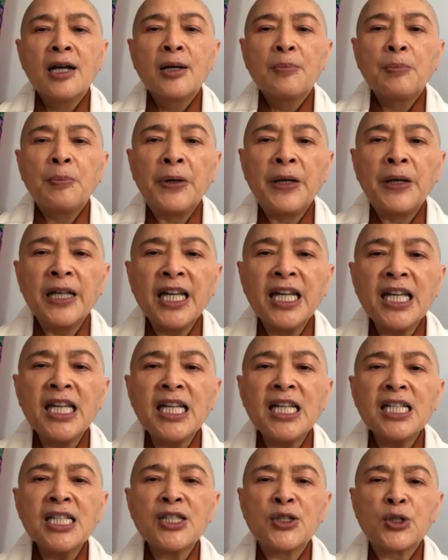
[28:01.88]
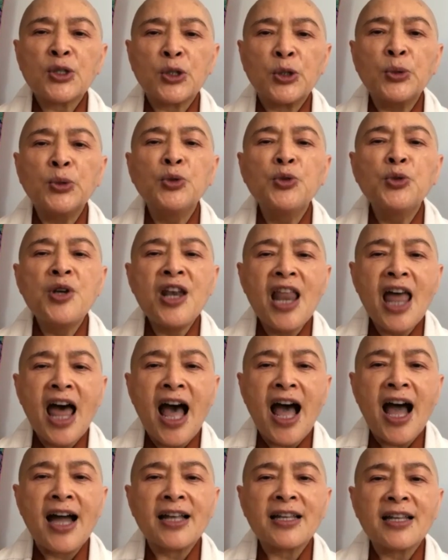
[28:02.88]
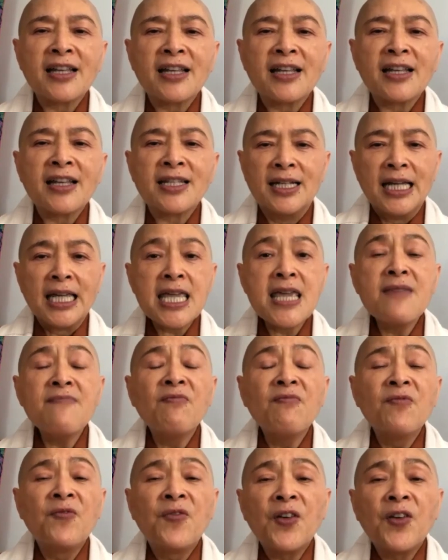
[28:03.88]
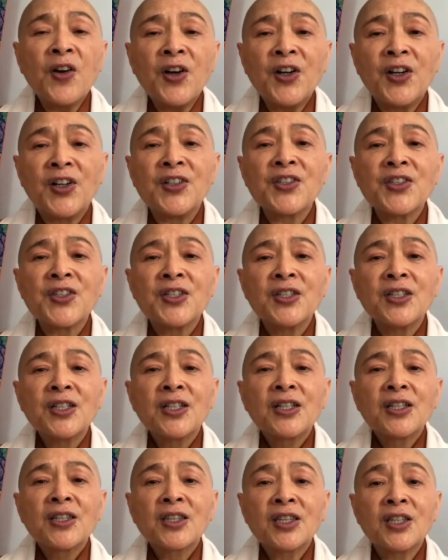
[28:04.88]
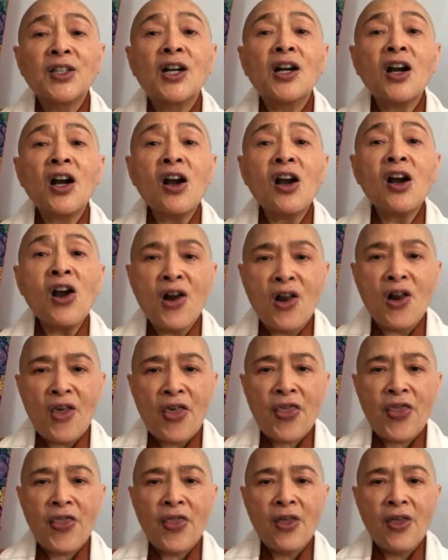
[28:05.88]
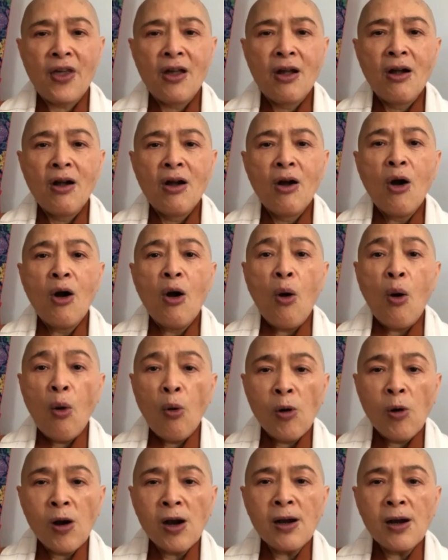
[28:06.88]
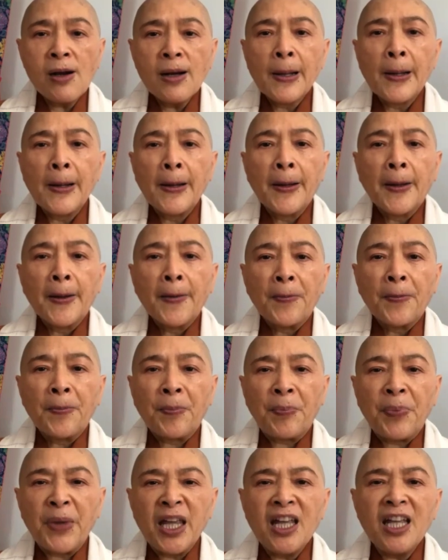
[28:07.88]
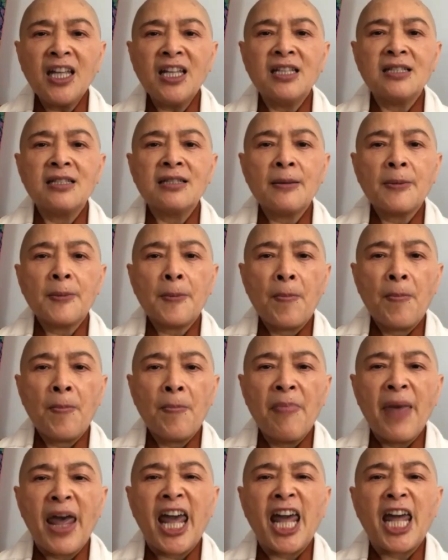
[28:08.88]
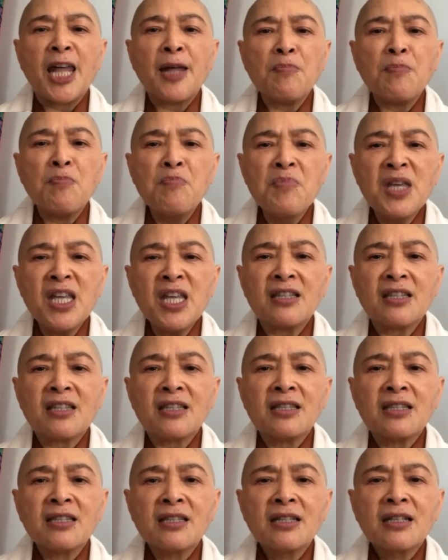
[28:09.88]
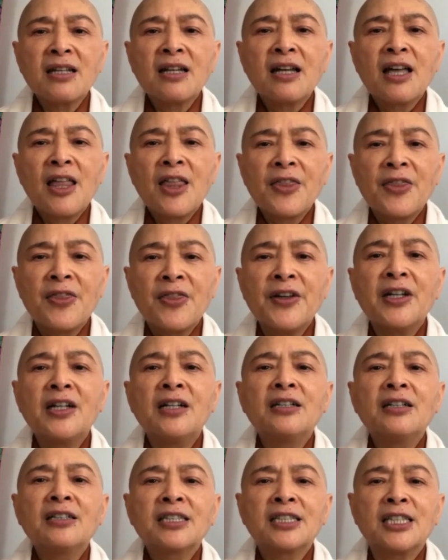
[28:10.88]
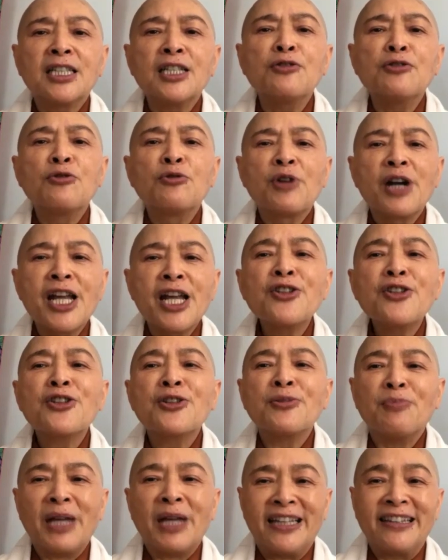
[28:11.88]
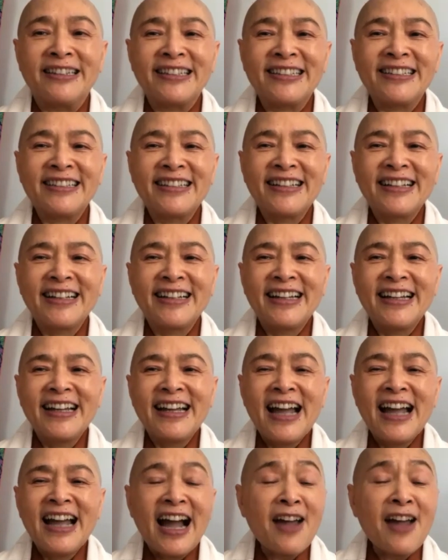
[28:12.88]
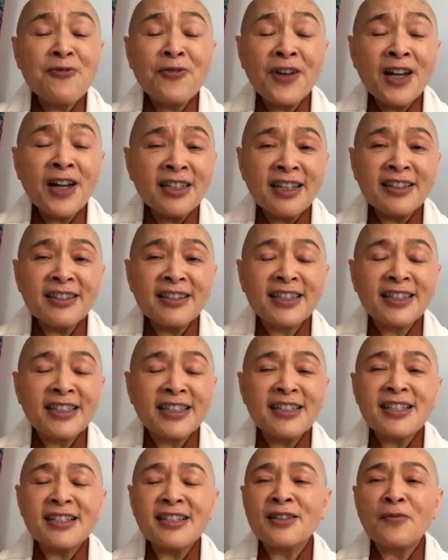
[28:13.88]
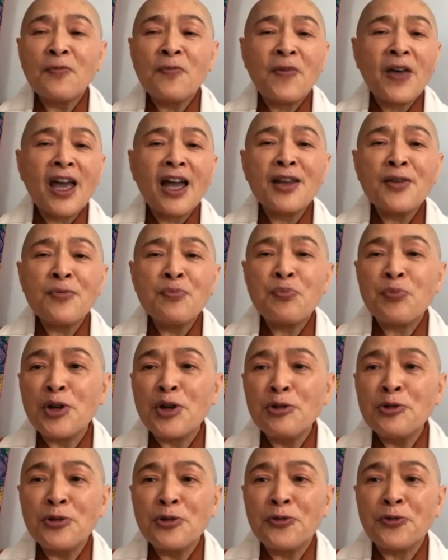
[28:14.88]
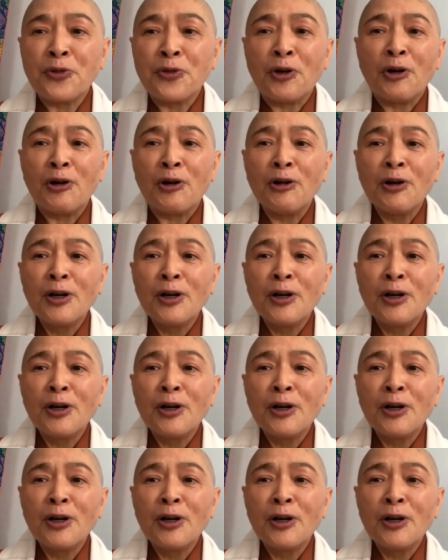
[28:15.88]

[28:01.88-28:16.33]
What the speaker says: Please do not invert the earth, or beings may meet the derangement. I find that this is very beautiful,